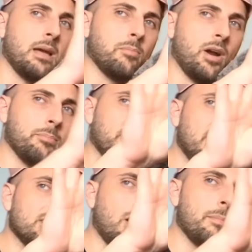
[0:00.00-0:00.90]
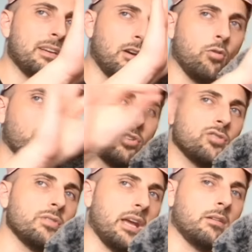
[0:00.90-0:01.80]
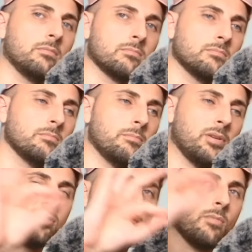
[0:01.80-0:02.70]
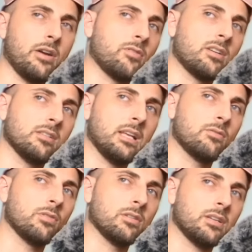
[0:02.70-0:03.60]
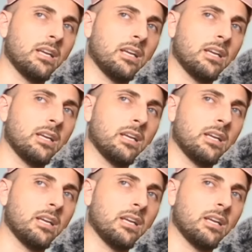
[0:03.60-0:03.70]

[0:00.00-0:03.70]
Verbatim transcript: And by please, I mean I order you now, because you might regret it later on.